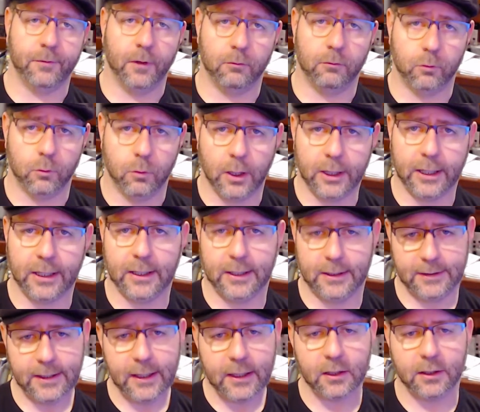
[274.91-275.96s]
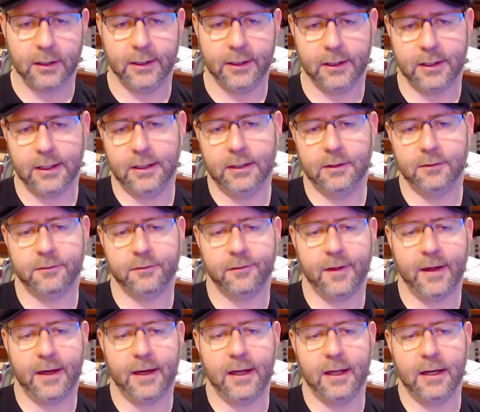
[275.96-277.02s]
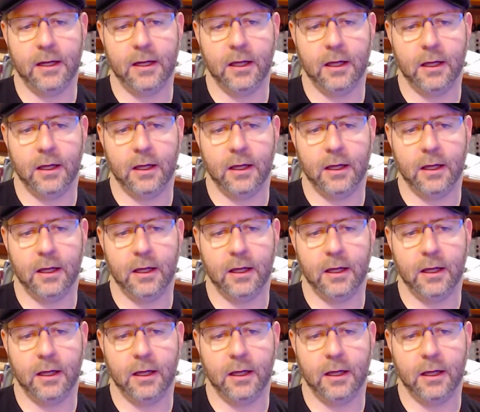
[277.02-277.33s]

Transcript: running in a data lake is that